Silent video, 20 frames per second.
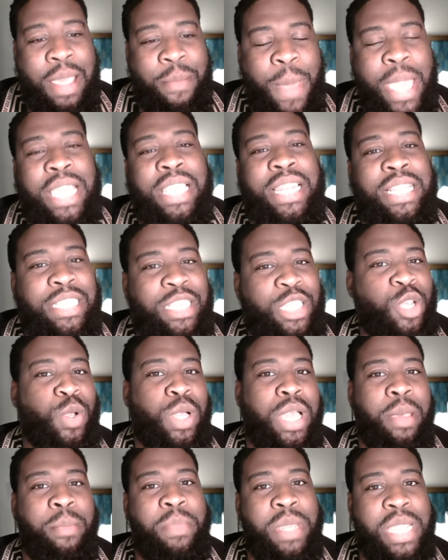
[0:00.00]
and mm-hmm. making it mm-hmm.
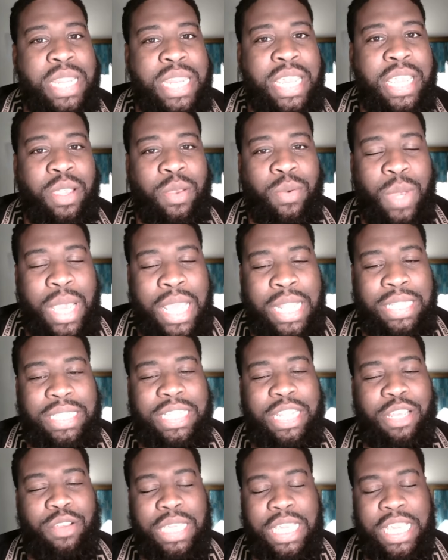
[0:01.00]
still comedic and
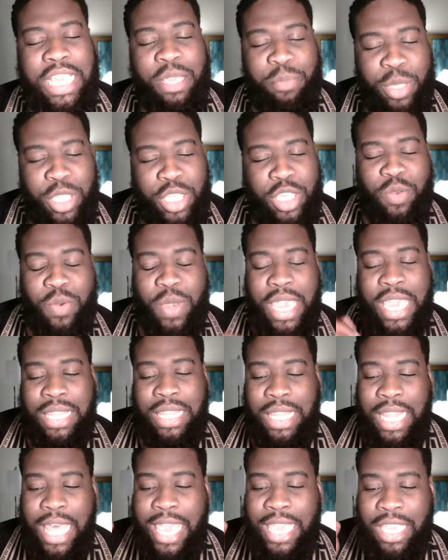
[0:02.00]
still keeping you
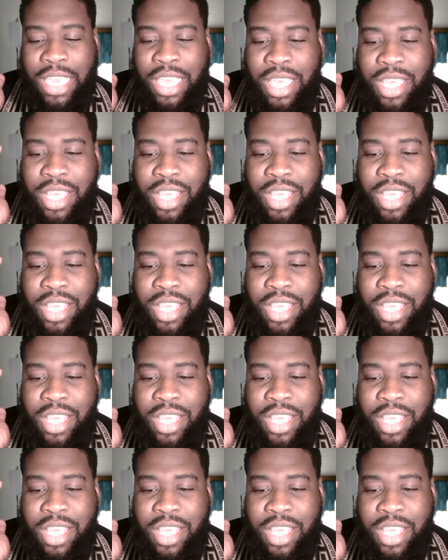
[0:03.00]
in like